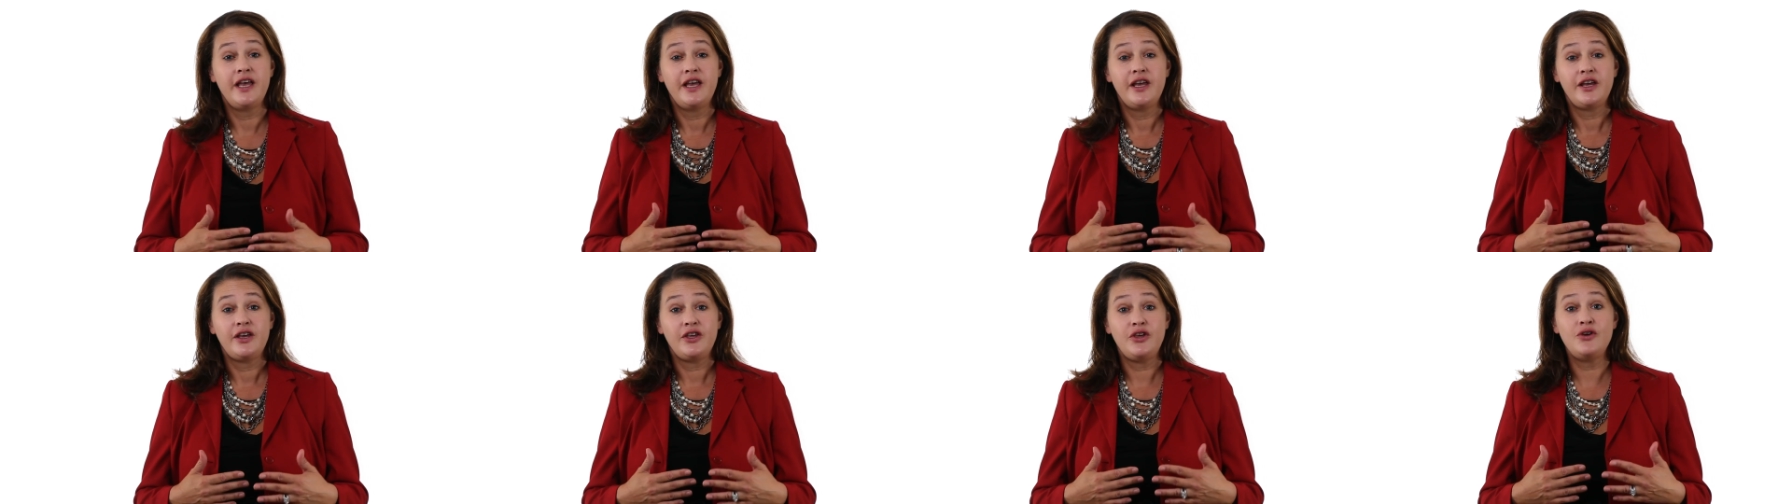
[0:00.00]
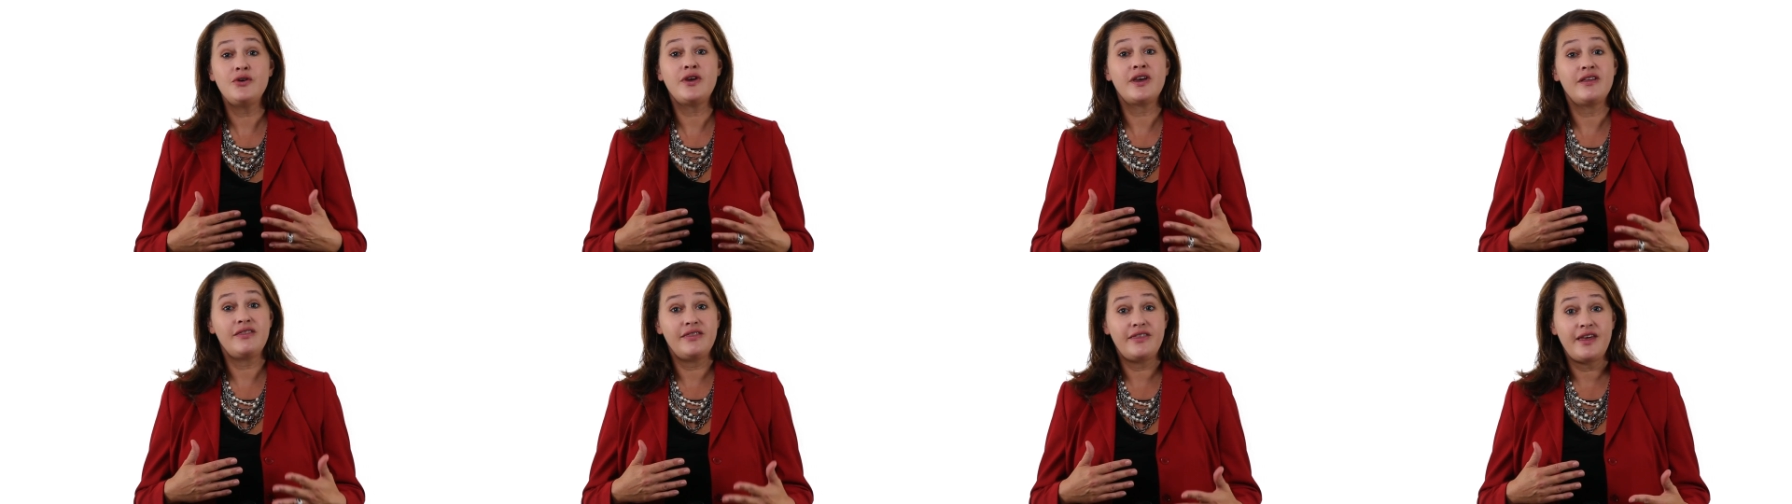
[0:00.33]
You
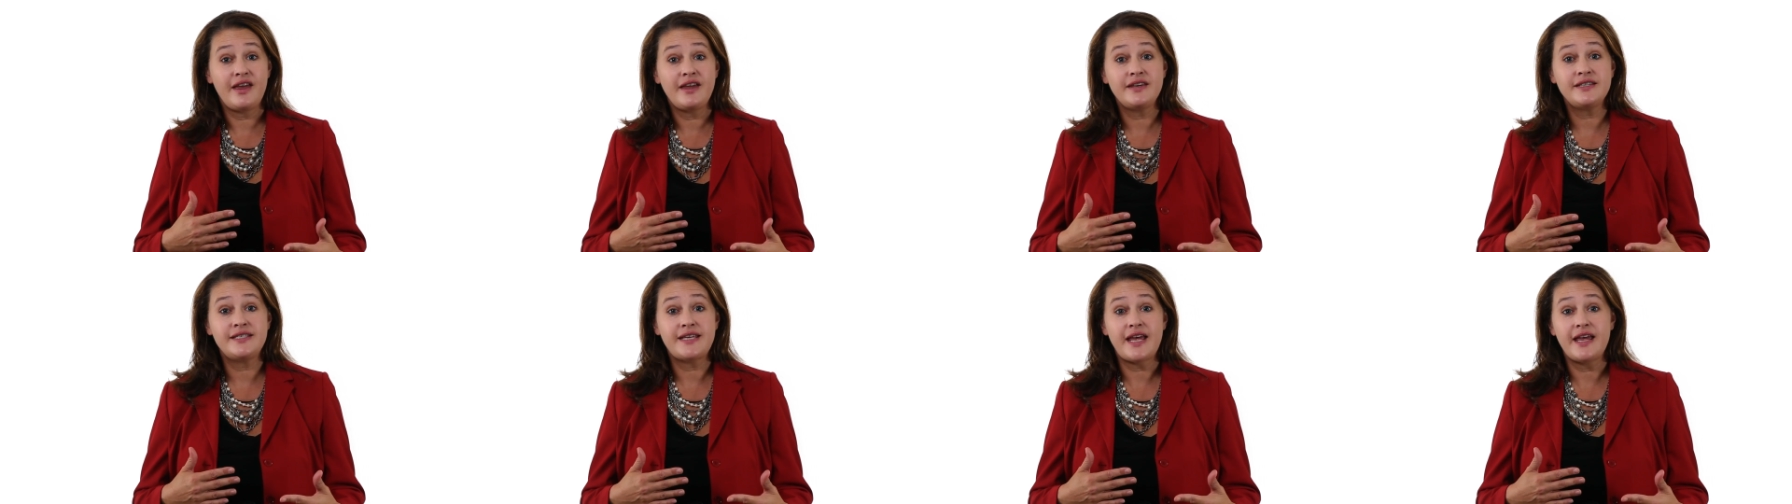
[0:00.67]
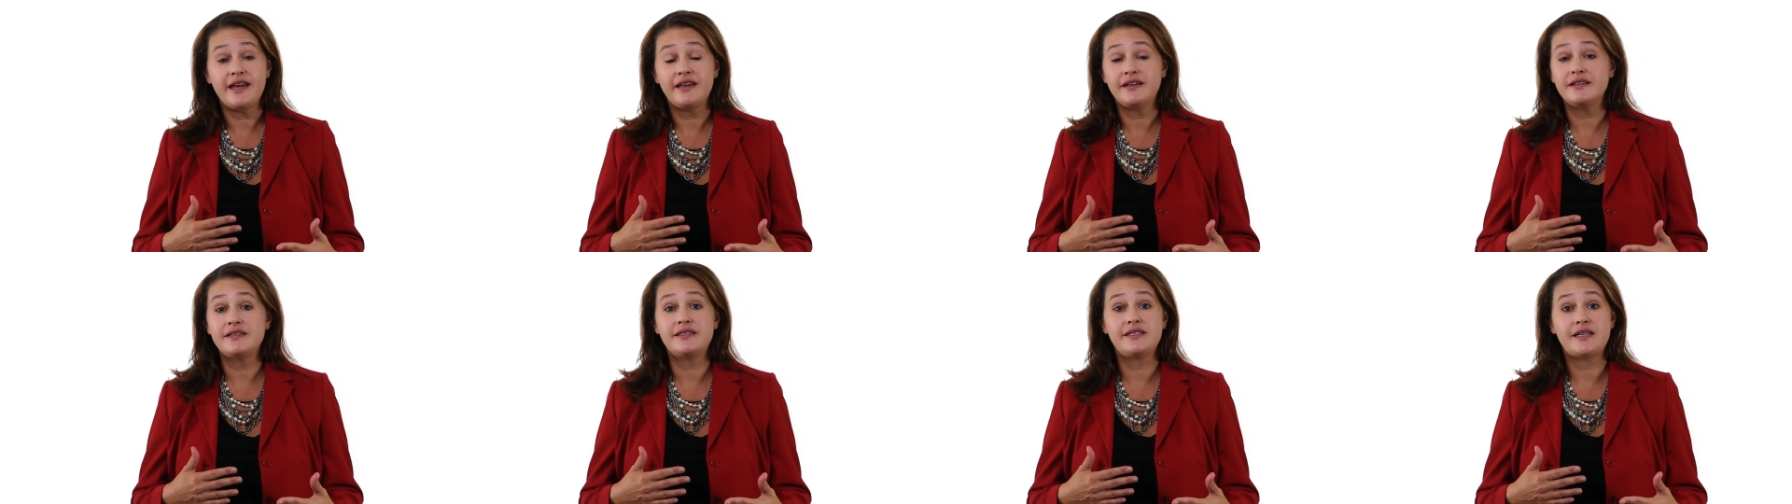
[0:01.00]
can then take it
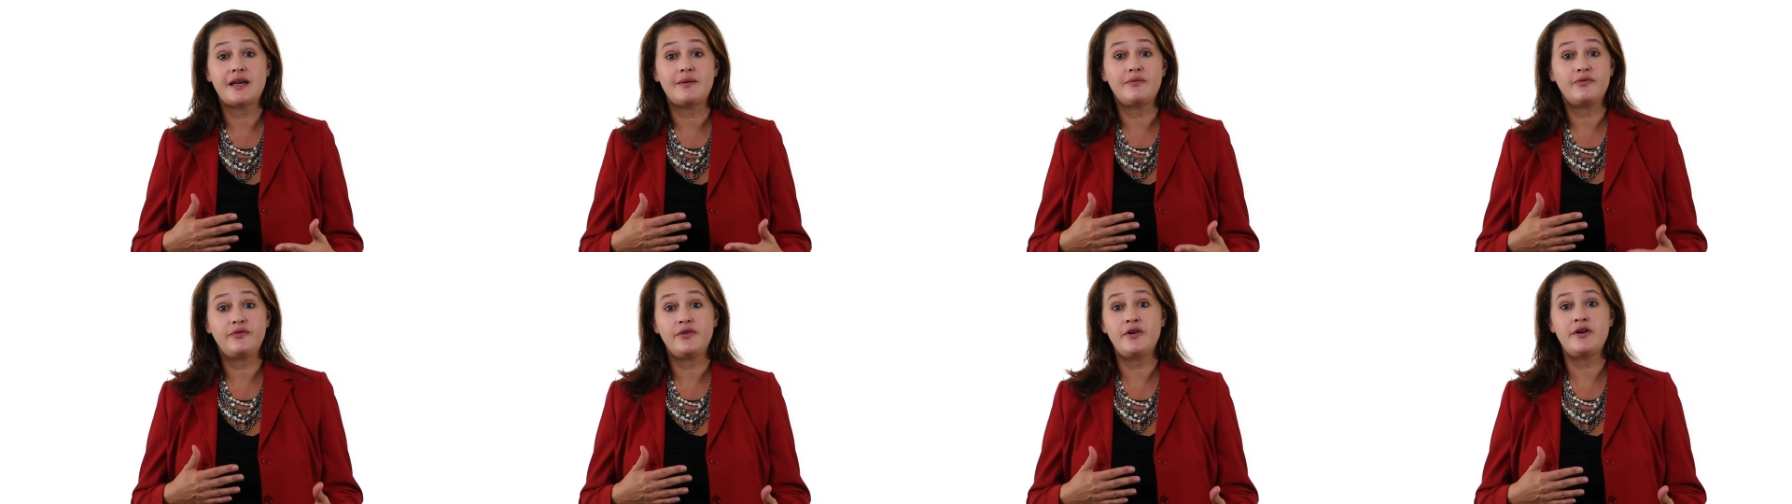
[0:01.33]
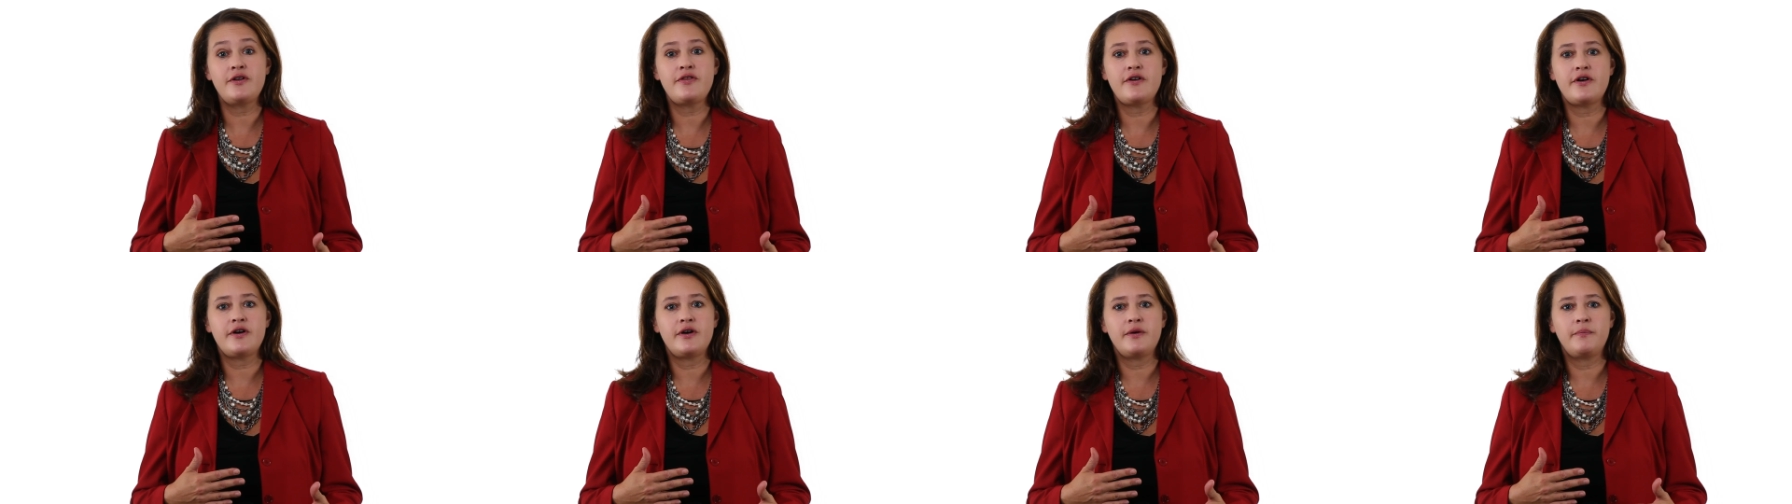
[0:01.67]
a step
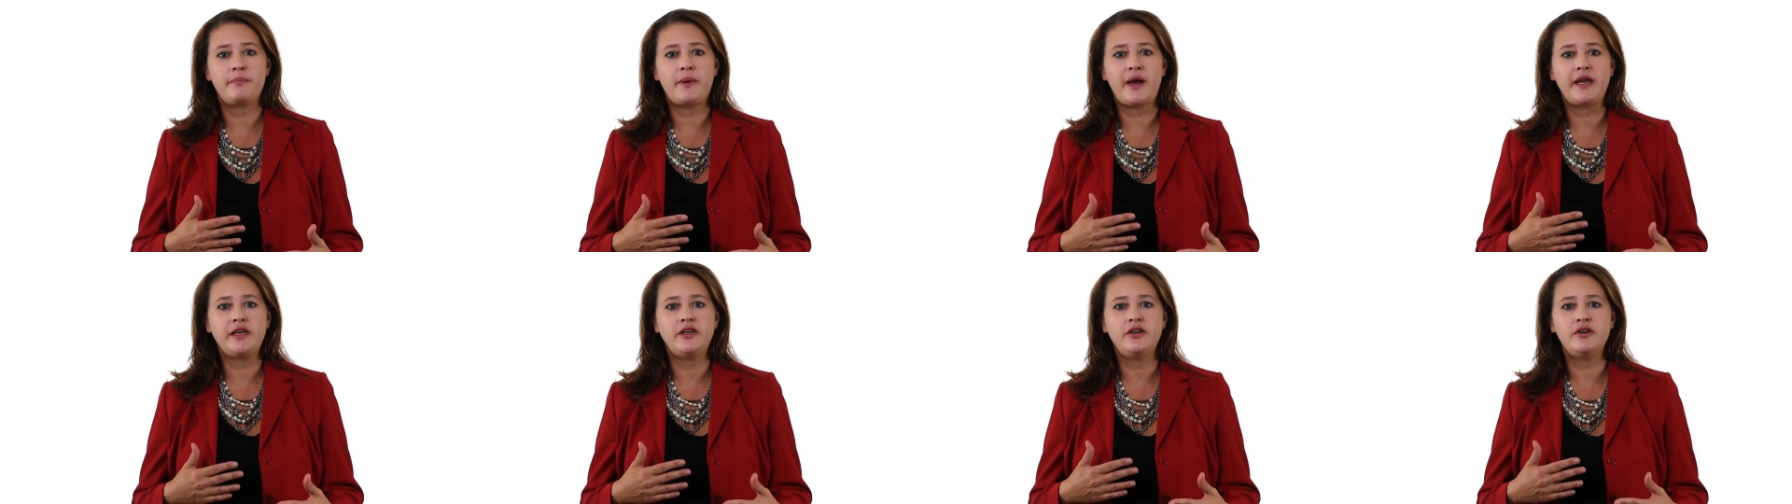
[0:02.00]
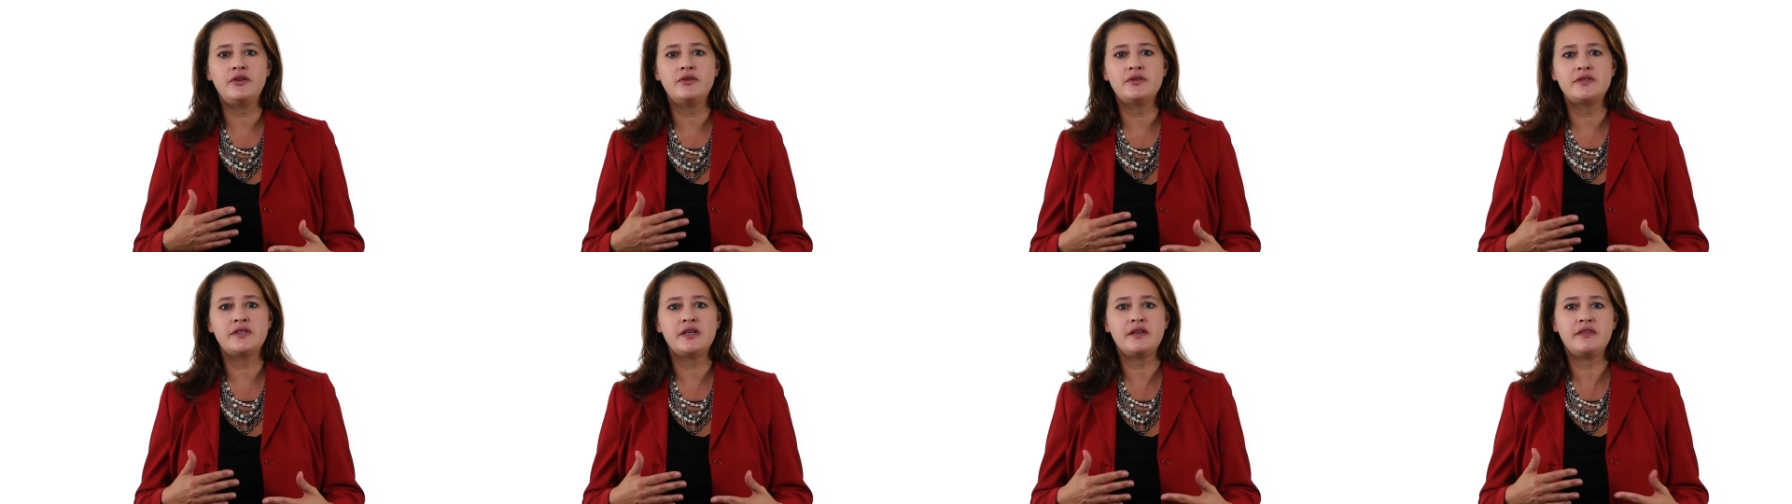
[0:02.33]
further by
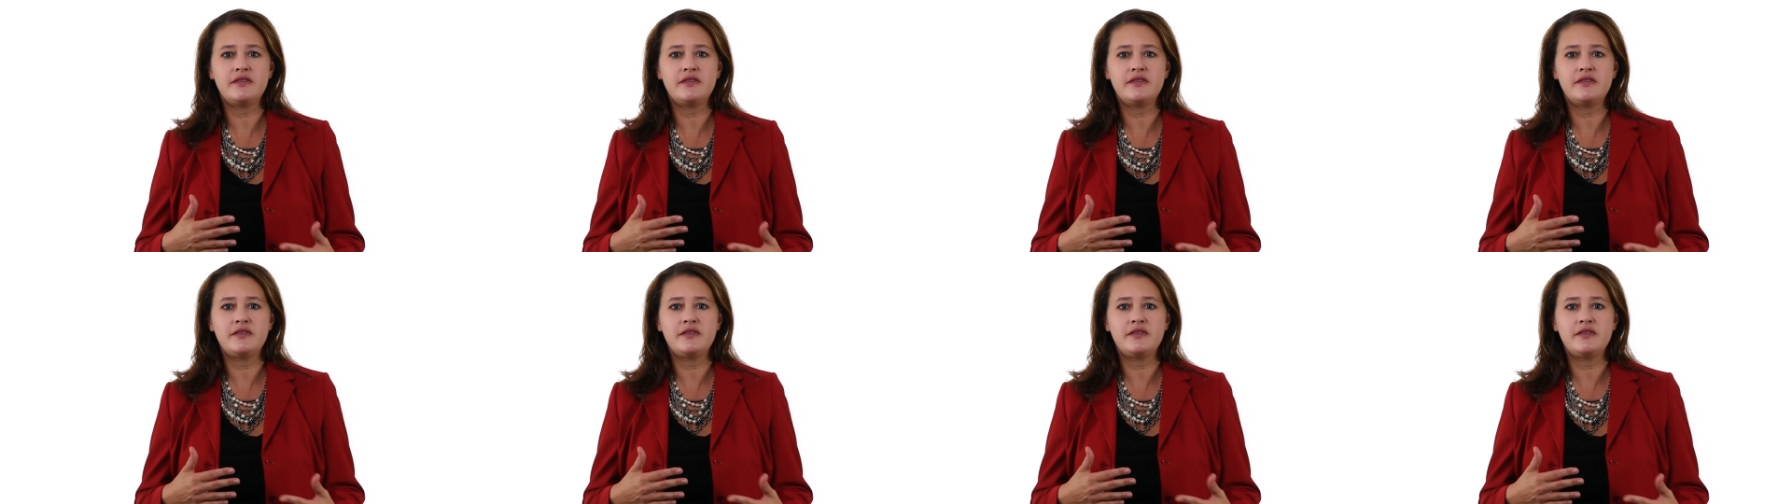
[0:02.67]
using